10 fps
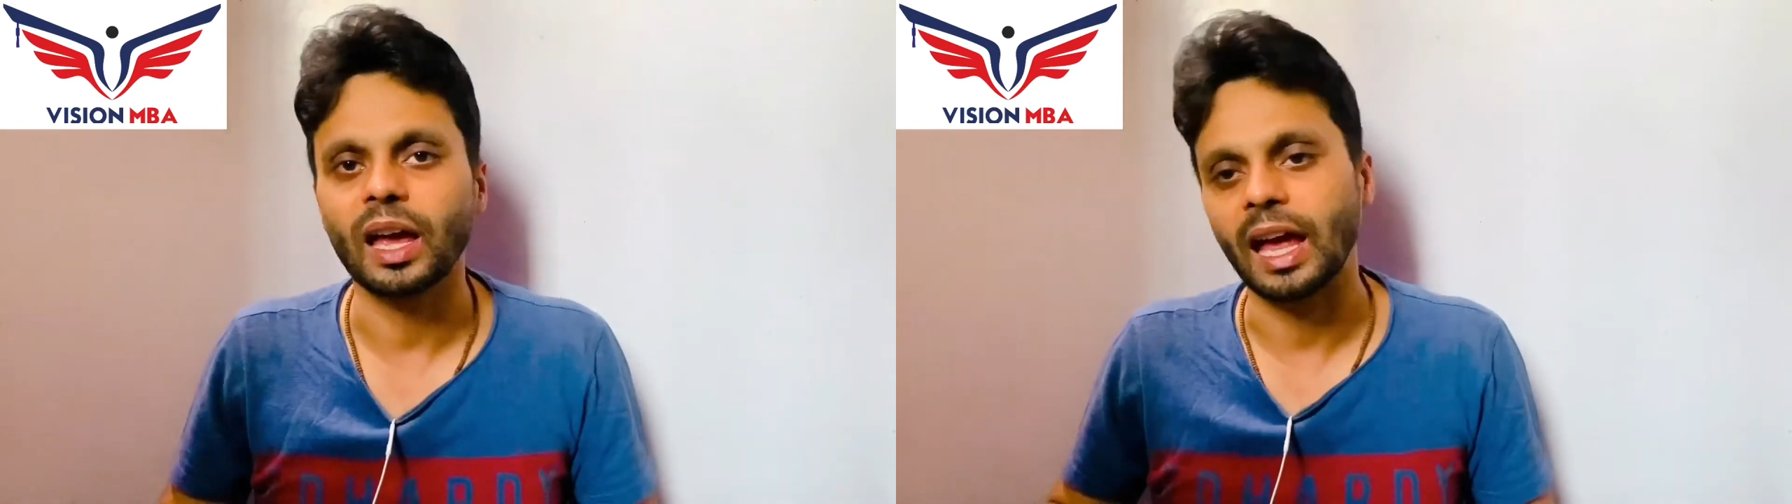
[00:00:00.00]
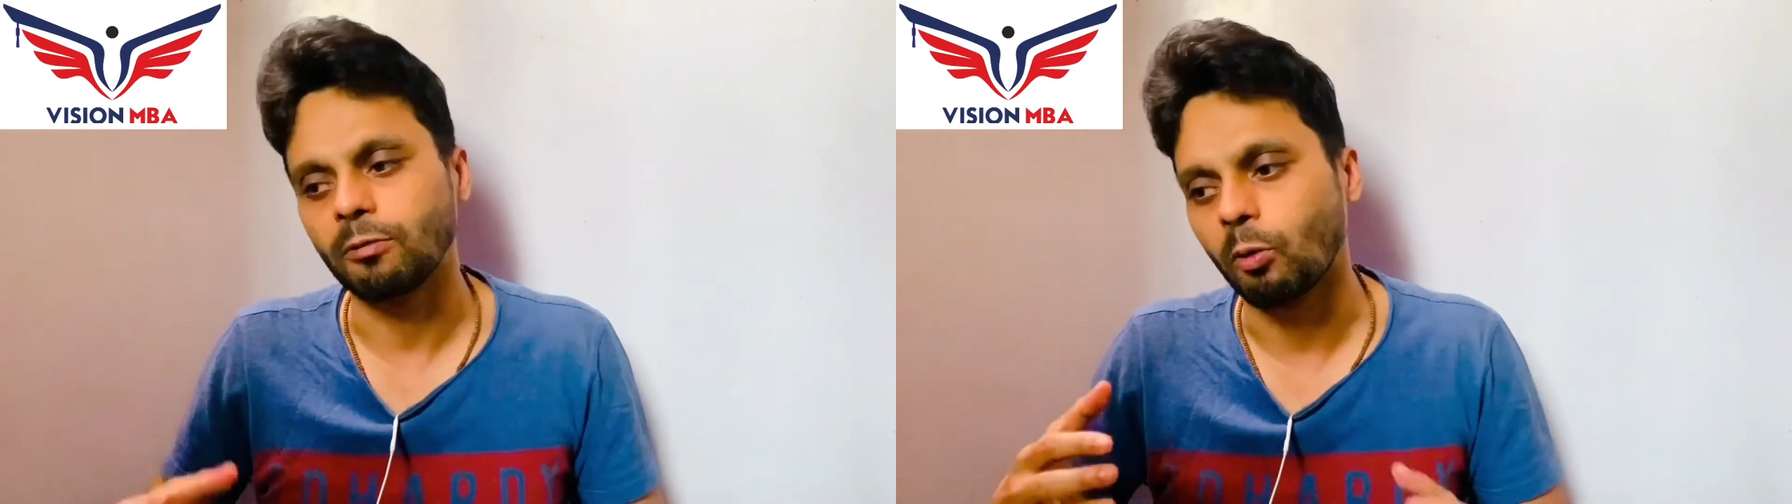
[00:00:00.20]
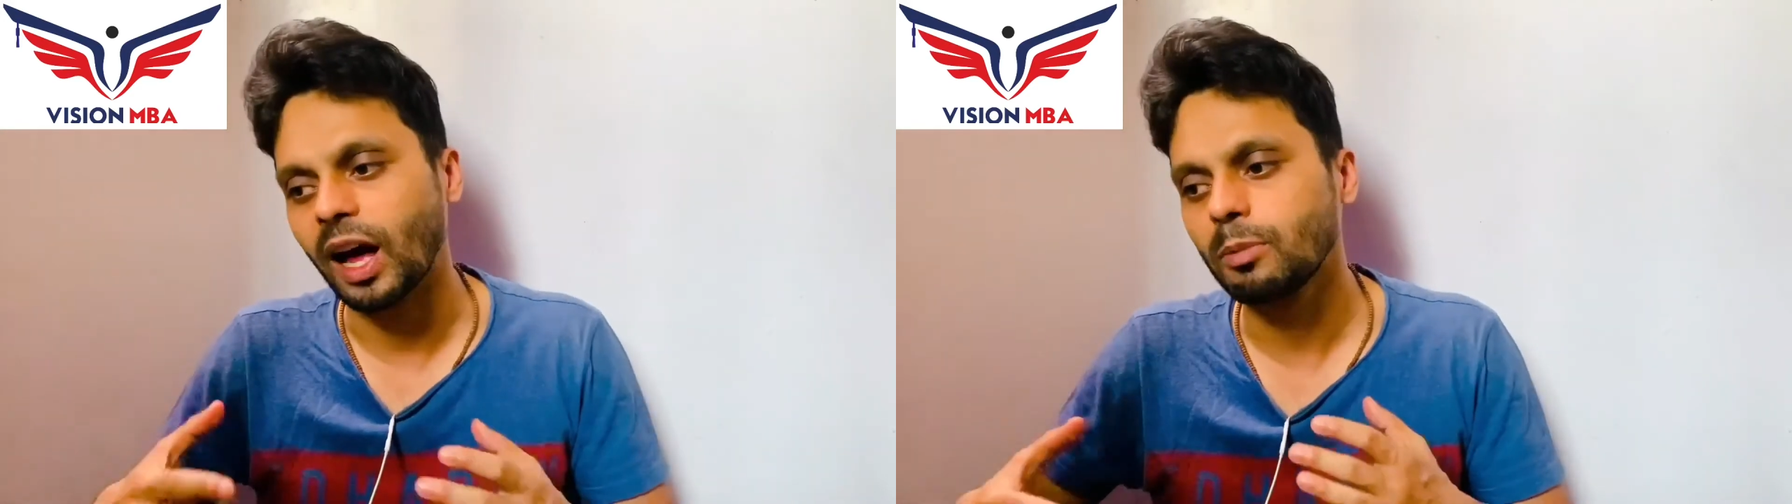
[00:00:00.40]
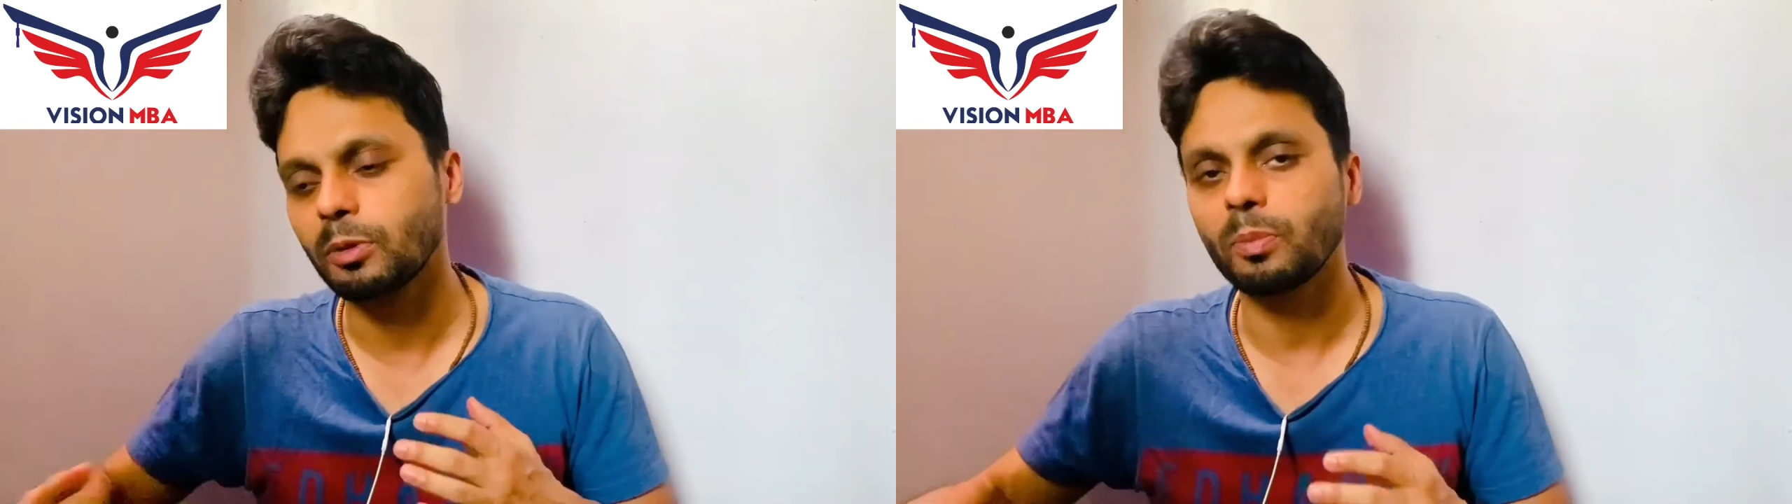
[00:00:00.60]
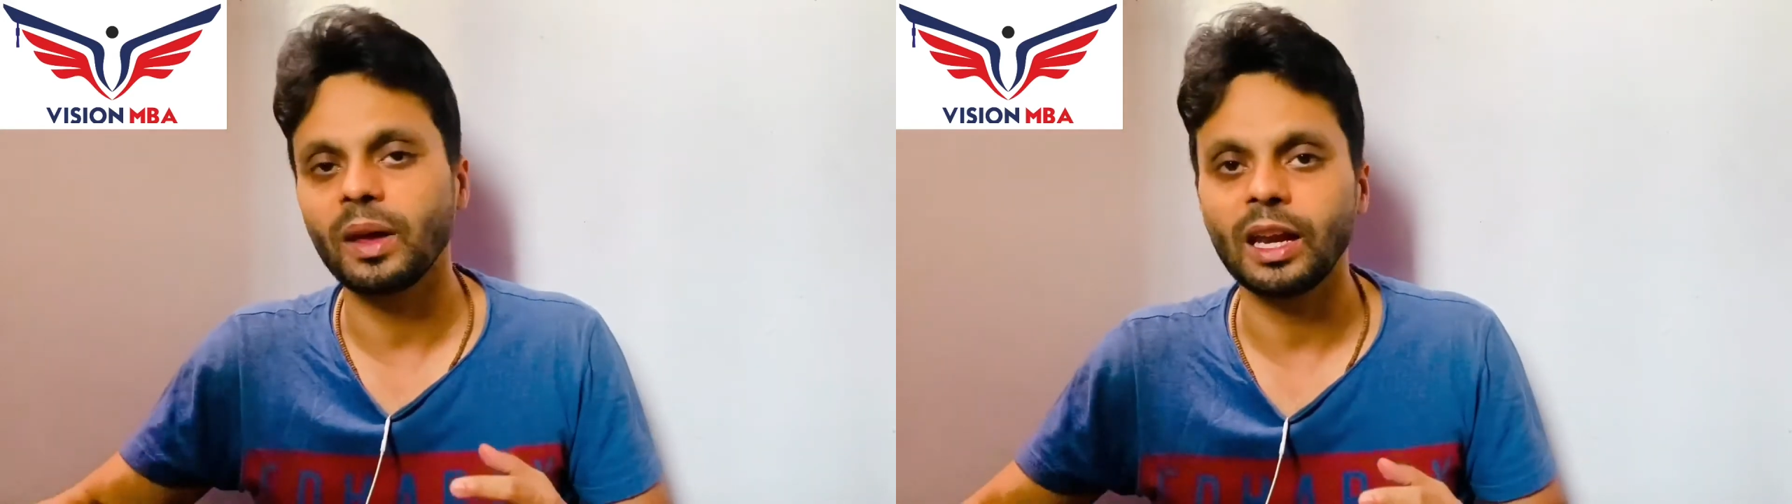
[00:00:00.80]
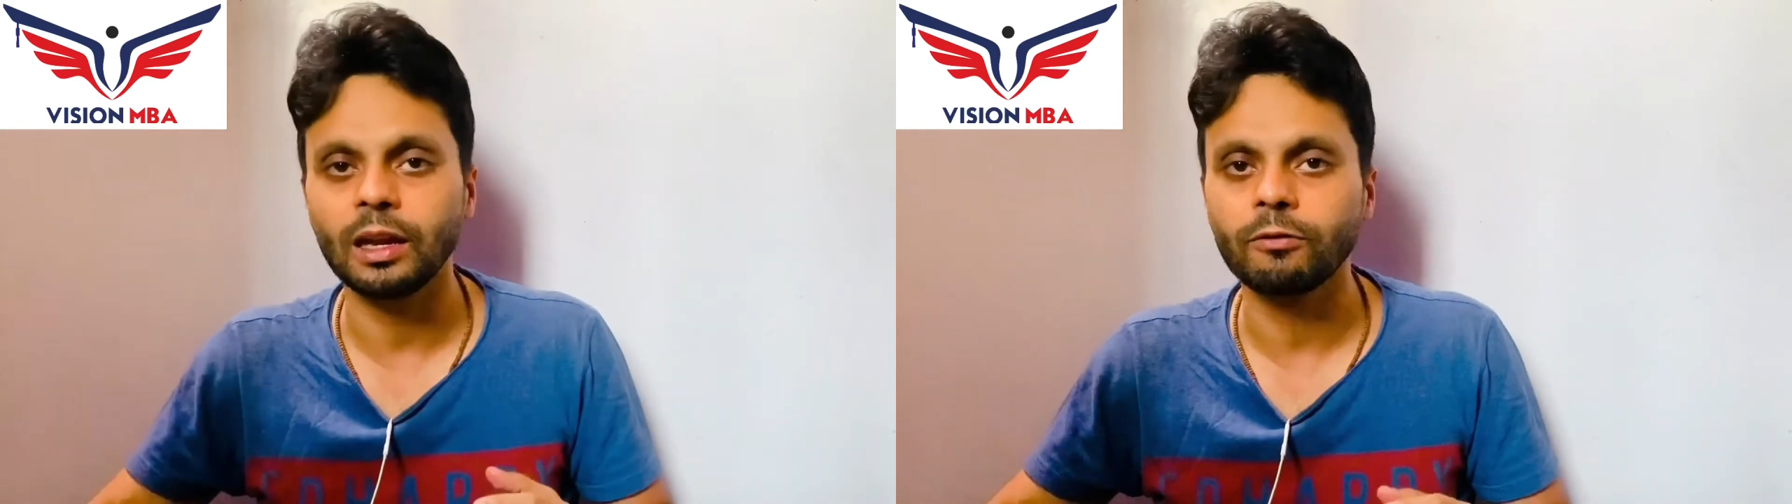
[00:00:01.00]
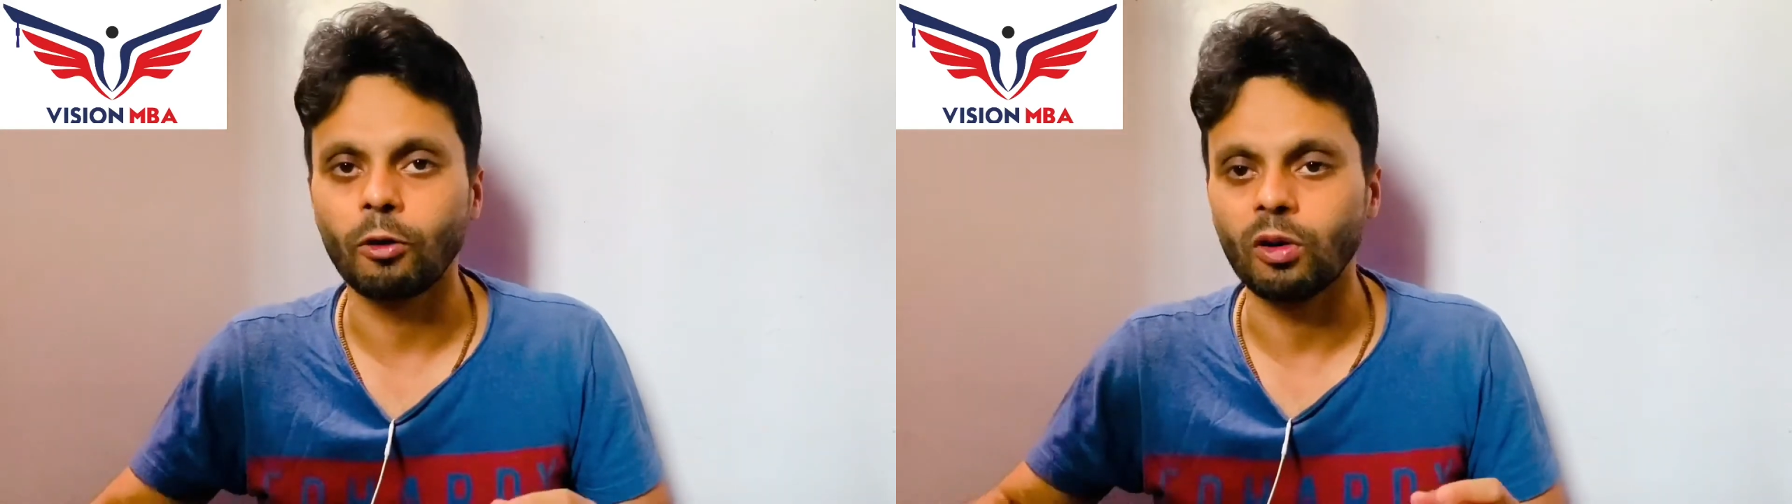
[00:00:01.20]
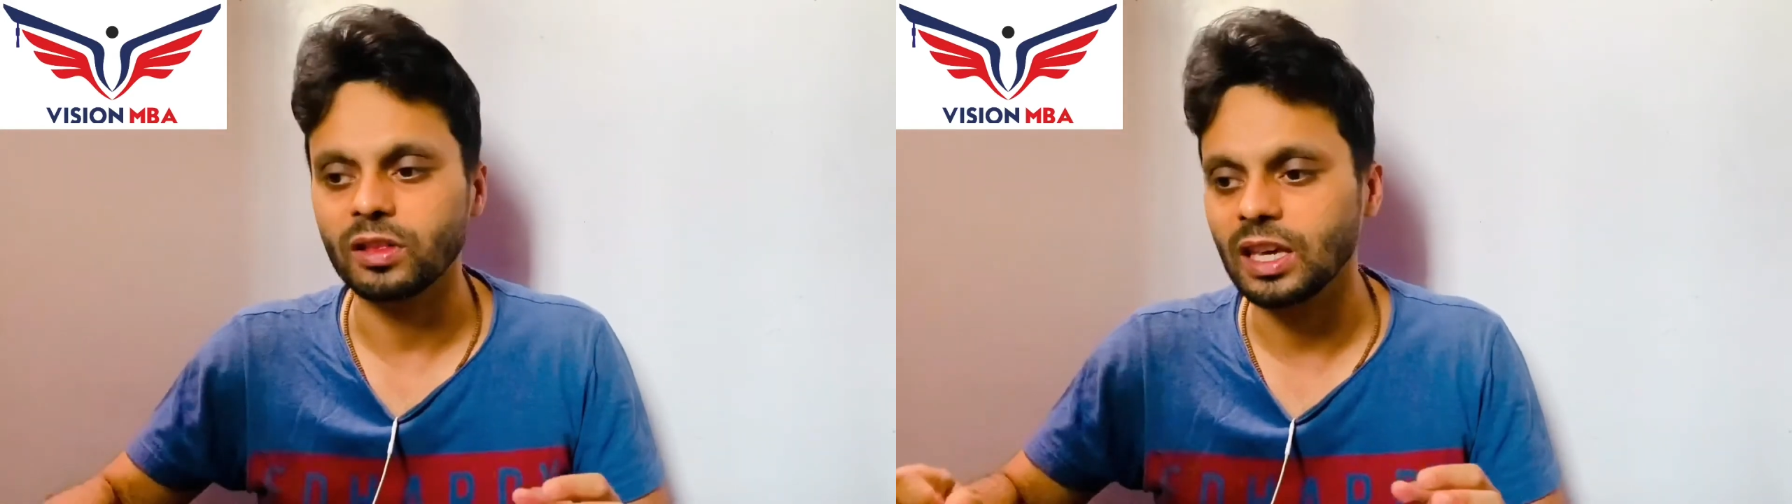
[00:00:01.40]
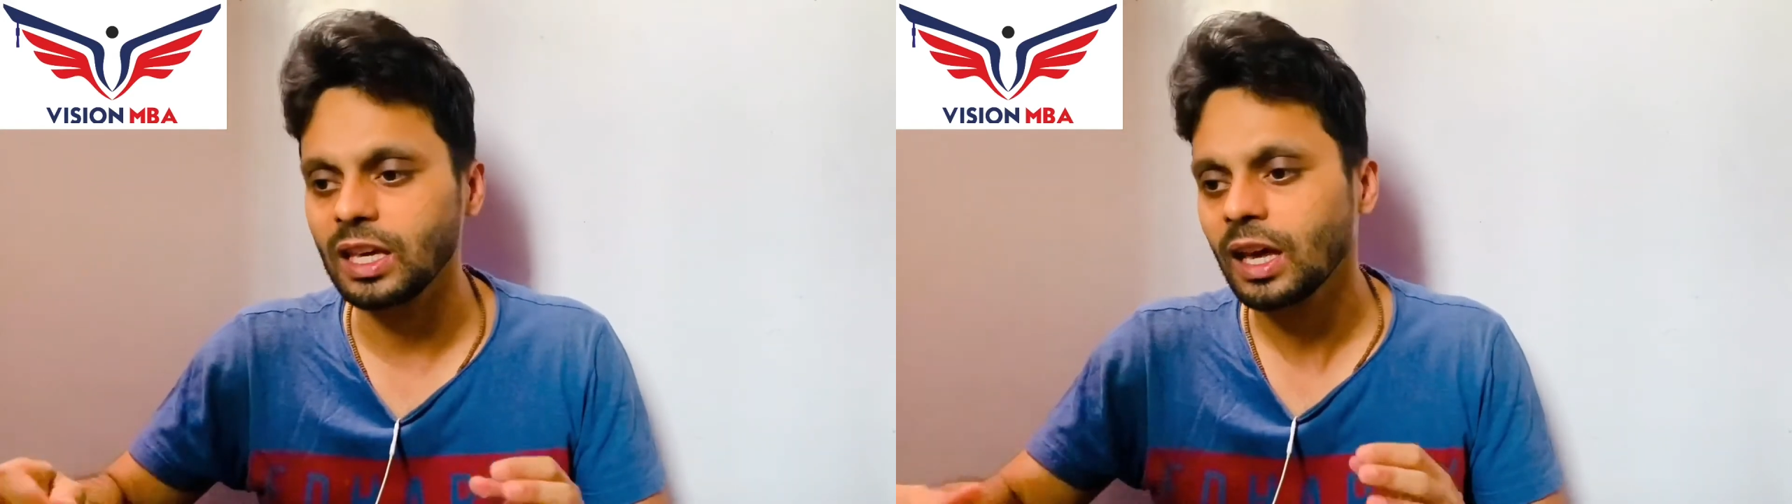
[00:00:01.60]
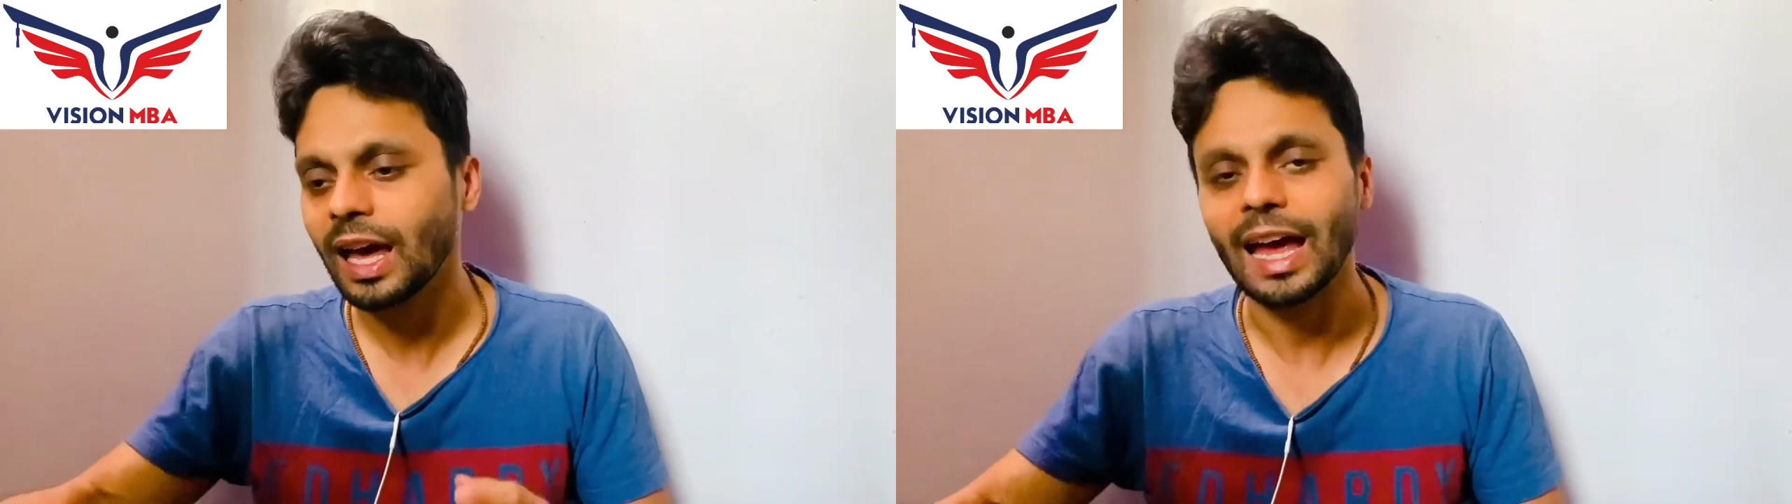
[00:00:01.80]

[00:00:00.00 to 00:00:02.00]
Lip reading: and while preparing for the